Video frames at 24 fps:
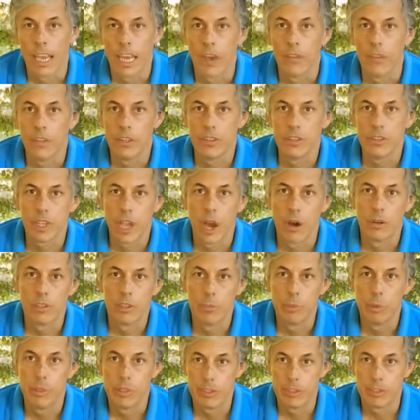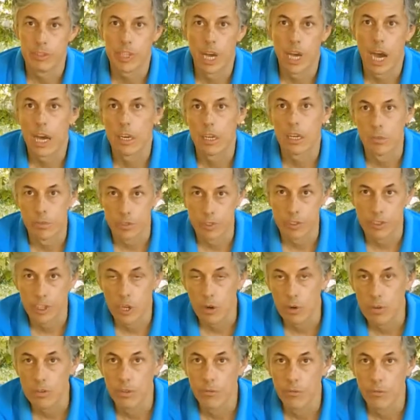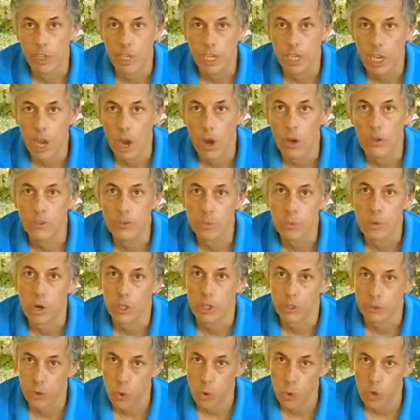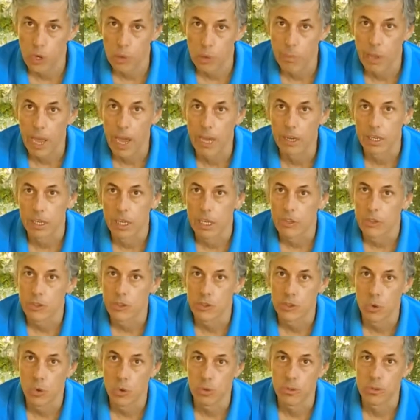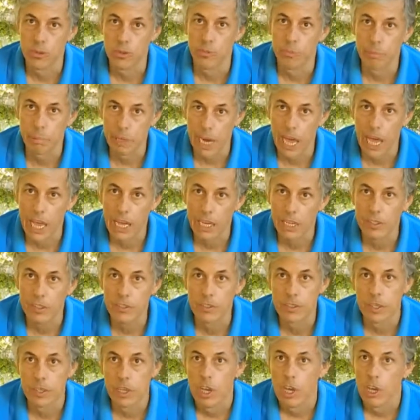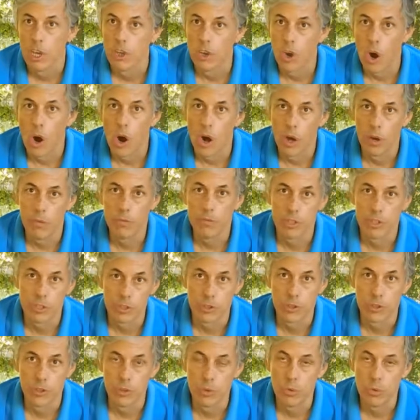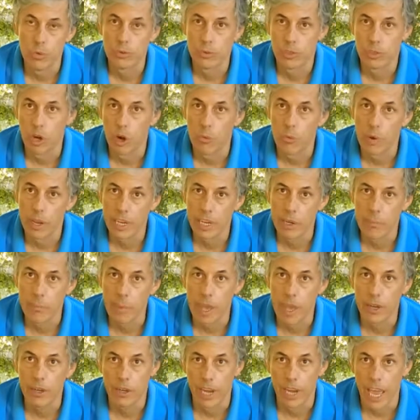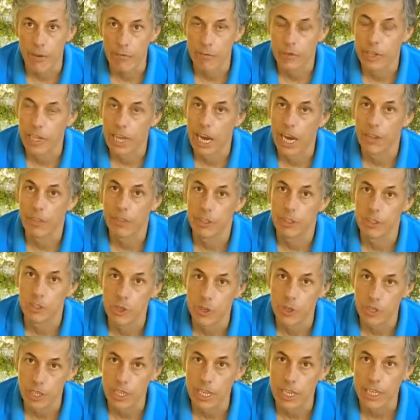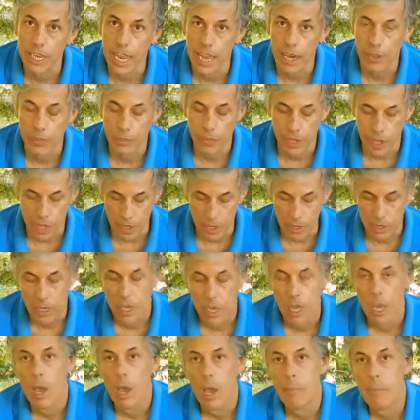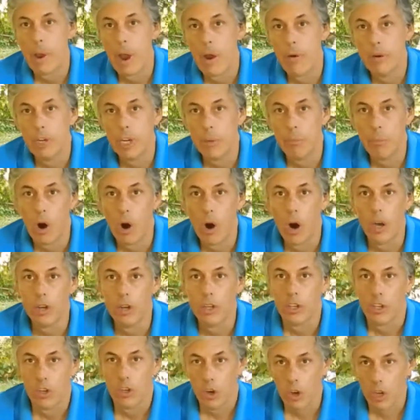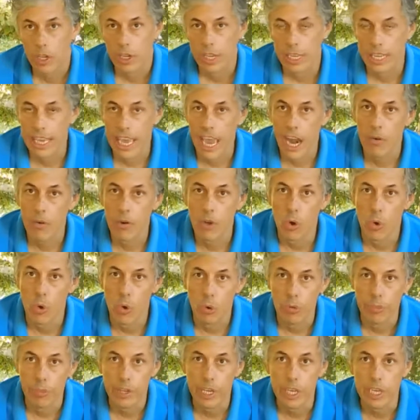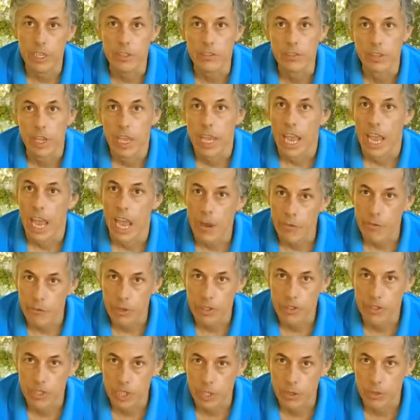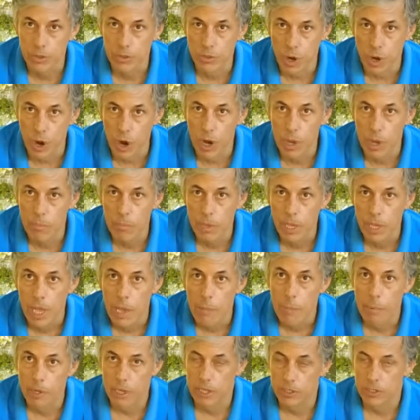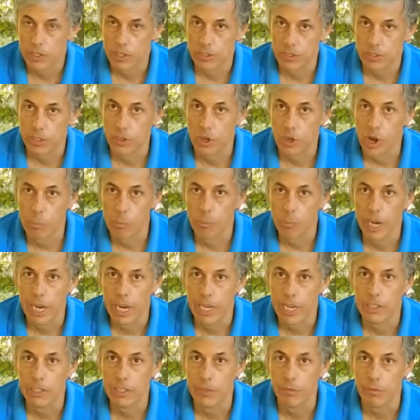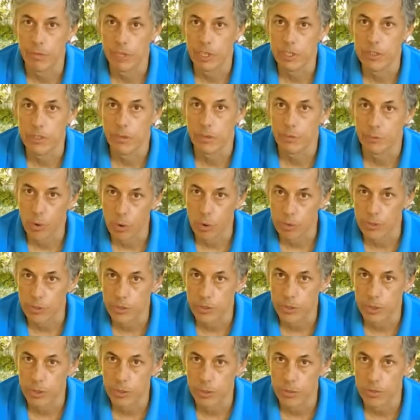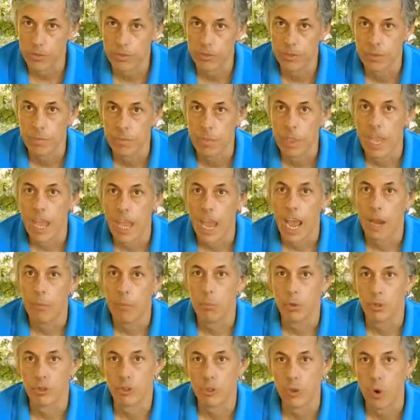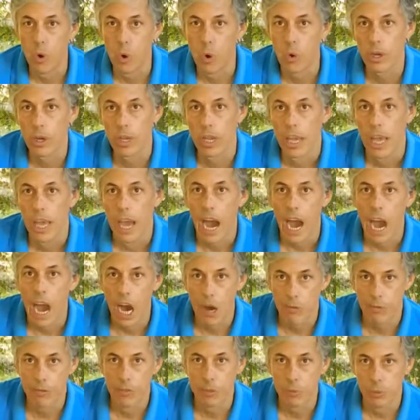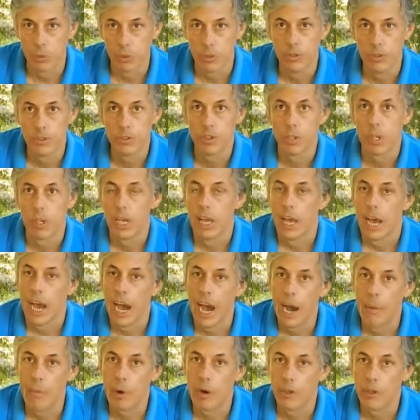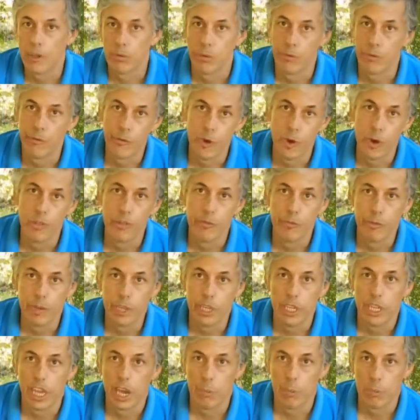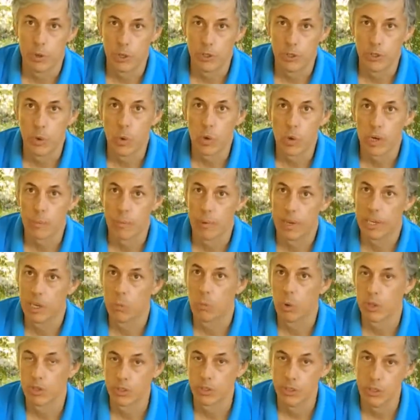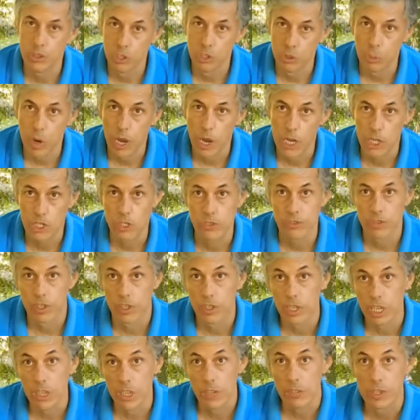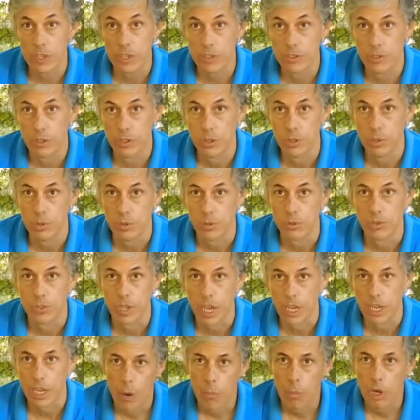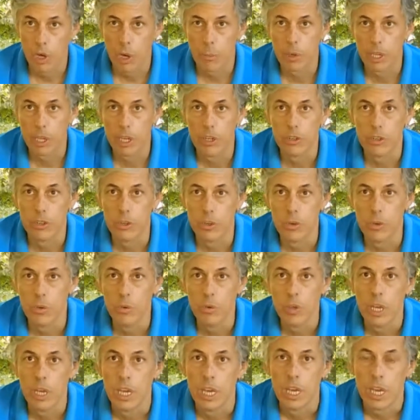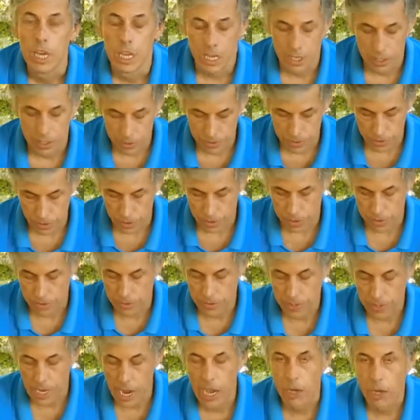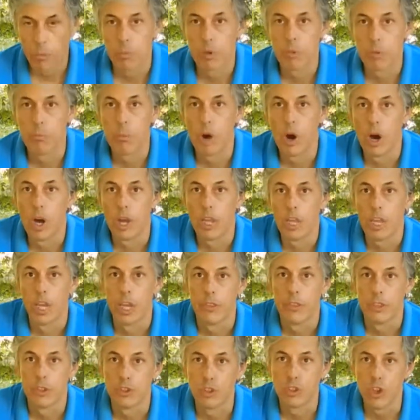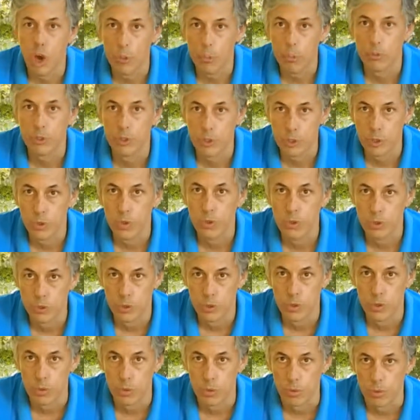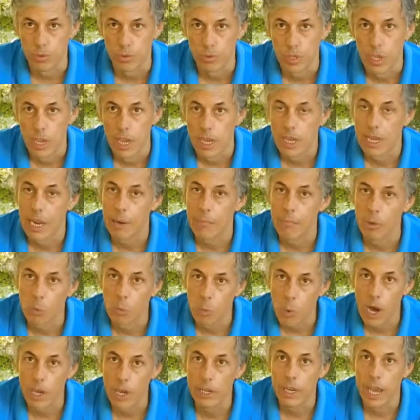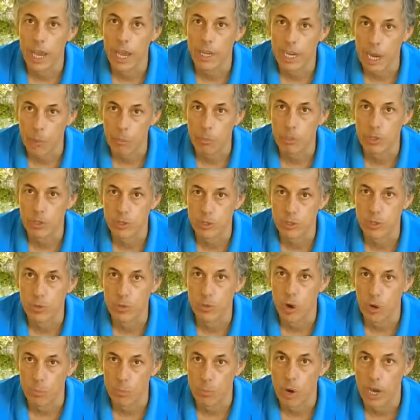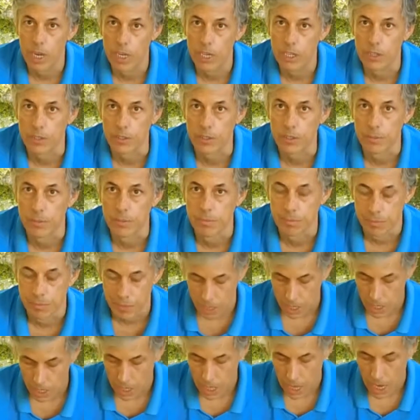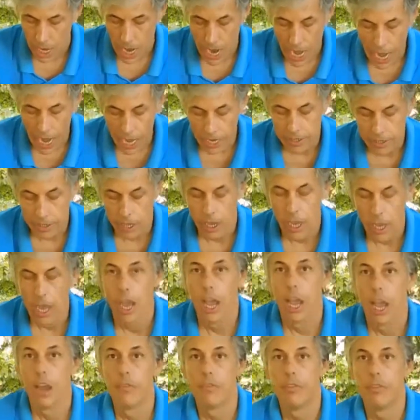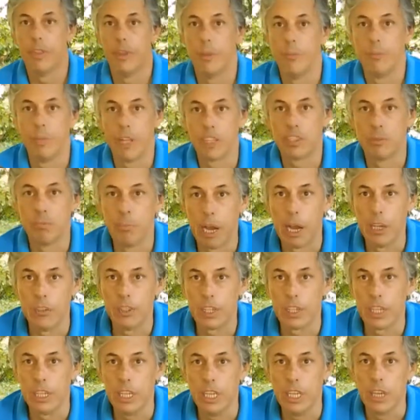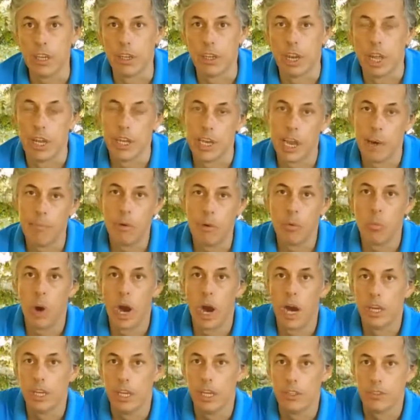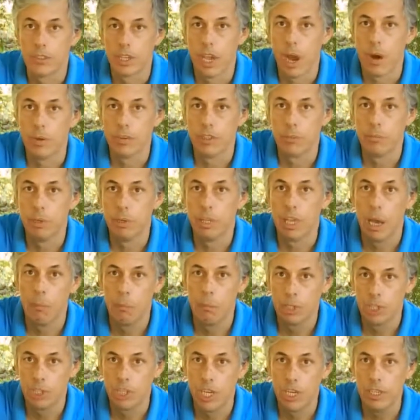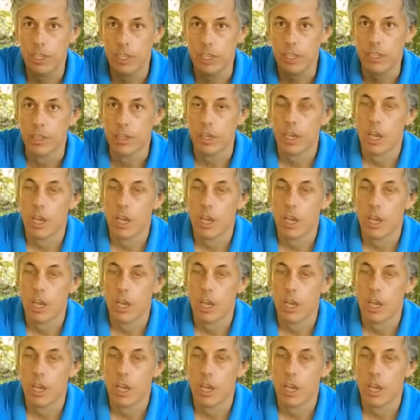Okay, this is going to be the start of a series of videos where I talk about the sorts of blades, knives and tools that I recommend and advocate that you need out there. Bearing in mind, you're not going to carry all these every single time, but it's just a comprehensive list of all the tools, and we'll talk afterwards. I'll do a further video where I talk about in what situations you need these tools. Okay, what I'm going to do is start with the top two tools, number 1 and number 2 on my list. And that's basically it. Number 1 is going to be a machete.